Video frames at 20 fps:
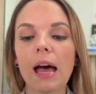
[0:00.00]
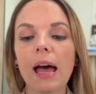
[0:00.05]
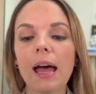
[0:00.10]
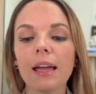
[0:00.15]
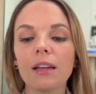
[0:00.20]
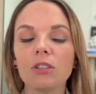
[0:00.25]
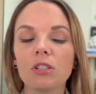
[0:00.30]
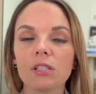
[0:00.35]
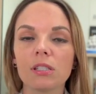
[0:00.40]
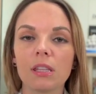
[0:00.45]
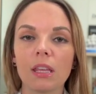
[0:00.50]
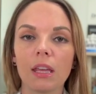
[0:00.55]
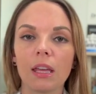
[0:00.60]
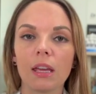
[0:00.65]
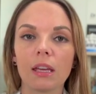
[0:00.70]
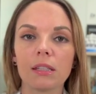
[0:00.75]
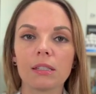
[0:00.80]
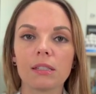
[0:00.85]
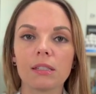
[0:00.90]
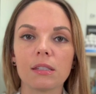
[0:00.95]
I just think
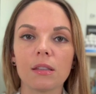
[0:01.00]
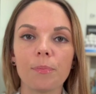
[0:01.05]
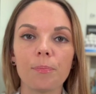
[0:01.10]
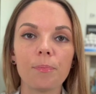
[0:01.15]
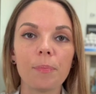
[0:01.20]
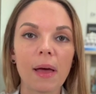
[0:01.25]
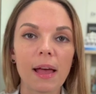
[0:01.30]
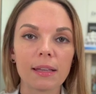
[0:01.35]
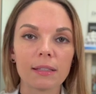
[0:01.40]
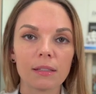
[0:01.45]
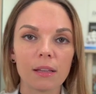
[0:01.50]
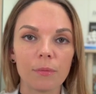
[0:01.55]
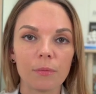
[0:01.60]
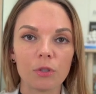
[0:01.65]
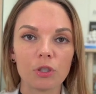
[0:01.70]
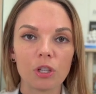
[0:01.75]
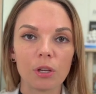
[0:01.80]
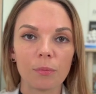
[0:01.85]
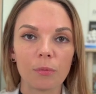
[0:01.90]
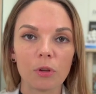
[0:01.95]
it's the best
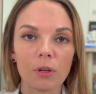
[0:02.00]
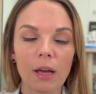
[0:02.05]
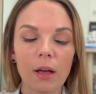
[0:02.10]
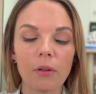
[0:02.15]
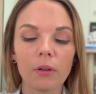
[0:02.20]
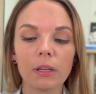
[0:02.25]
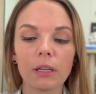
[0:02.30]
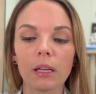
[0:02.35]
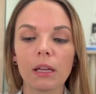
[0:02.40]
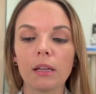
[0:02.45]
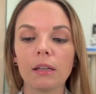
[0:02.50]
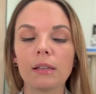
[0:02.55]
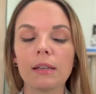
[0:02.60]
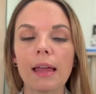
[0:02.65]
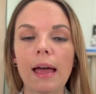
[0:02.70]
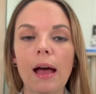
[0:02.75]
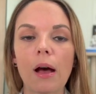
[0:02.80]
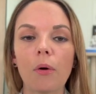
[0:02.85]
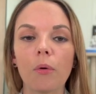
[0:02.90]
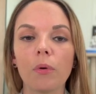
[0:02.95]
imaging modality.
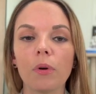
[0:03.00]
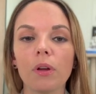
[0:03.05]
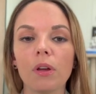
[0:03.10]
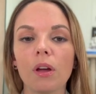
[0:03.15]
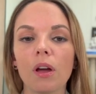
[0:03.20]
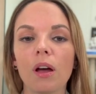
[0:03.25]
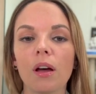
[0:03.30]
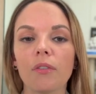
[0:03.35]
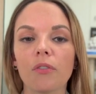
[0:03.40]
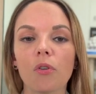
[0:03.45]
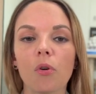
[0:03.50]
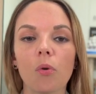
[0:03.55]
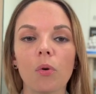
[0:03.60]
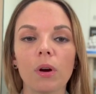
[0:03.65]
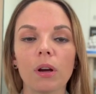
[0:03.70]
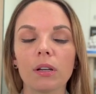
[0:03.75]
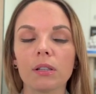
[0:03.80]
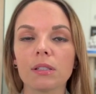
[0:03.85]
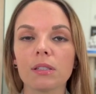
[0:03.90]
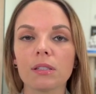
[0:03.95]
Now, of
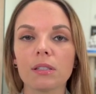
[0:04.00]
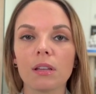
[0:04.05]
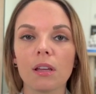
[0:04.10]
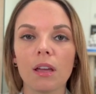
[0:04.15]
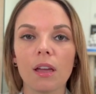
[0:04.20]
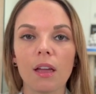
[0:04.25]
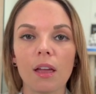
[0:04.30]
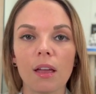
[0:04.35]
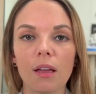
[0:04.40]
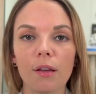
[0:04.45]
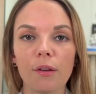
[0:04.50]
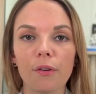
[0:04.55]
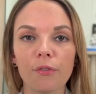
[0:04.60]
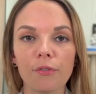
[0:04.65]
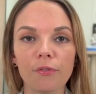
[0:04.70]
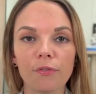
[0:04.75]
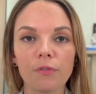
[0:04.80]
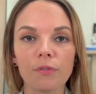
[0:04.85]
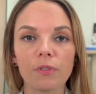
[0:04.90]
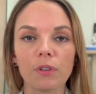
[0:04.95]
course,
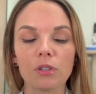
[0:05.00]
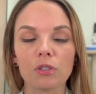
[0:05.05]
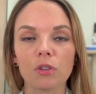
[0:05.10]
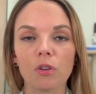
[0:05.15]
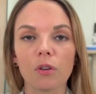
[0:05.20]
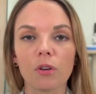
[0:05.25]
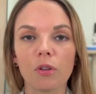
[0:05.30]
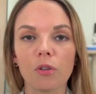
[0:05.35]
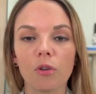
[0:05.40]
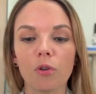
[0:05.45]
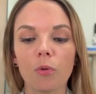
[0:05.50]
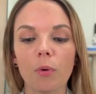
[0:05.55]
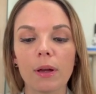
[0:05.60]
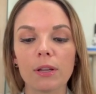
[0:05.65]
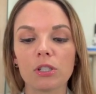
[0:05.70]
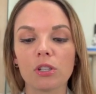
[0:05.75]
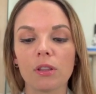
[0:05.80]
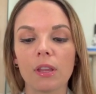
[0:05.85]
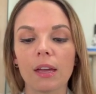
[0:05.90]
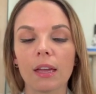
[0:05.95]
if there's a clinical
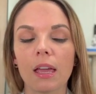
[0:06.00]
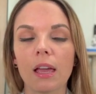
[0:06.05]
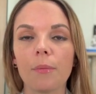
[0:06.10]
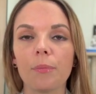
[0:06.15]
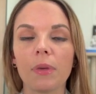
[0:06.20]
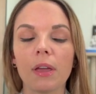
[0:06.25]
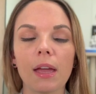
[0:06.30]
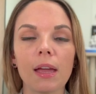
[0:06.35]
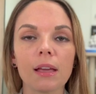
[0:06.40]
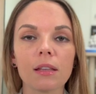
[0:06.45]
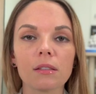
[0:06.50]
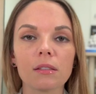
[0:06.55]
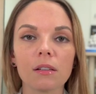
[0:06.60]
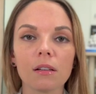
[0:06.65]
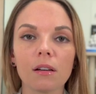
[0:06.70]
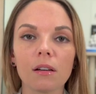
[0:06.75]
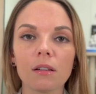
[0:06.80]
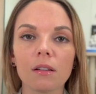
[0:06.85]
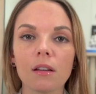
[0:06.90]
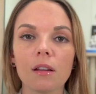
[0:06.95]
question that can't be
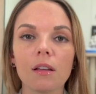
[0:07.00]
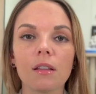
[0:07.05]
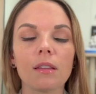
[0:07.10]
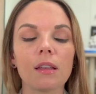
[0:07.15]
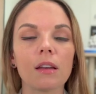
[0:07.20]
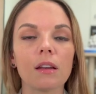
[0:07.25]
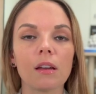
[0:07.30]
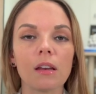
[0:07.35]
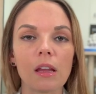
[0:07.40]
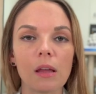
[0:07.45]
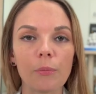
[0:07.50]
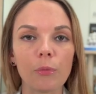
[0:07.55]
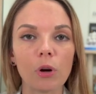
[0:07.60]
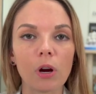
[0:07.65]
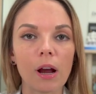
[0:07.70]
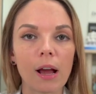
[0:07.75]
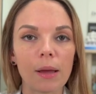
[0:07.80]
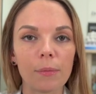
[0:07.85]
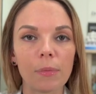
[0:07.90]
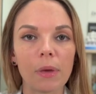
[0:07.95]
answered, then an
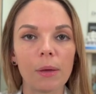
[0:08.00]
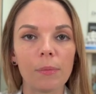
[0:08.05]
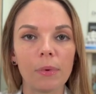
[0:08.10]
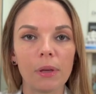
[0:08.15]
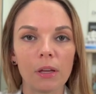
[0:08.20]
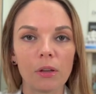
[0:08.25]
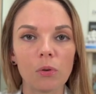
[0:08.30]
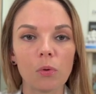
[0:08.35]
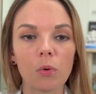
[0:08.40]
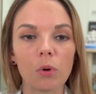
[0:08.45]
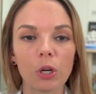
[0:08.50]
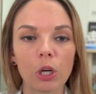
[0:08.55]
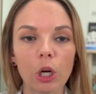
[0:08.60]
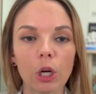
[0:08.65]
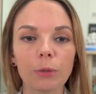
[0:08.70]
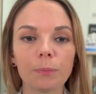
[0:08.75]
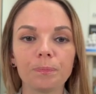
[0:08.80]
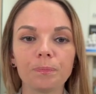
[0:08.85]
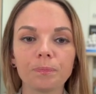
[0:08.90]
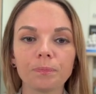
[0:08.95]
MRI may be in
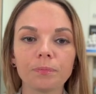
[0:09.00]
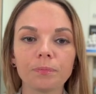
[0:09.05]
order.